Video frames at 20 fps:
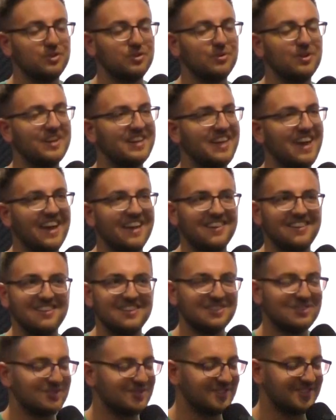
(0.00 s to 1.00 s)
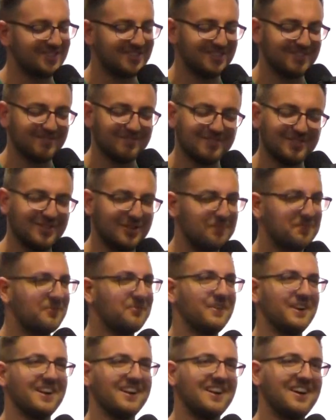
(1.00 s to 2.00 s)
do it again. This was super
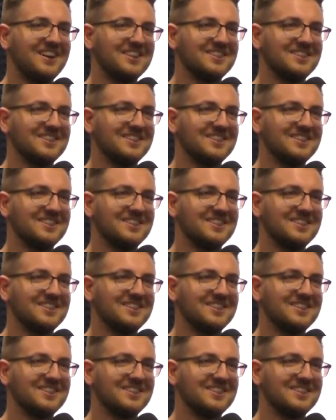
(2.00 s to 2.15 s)
freaking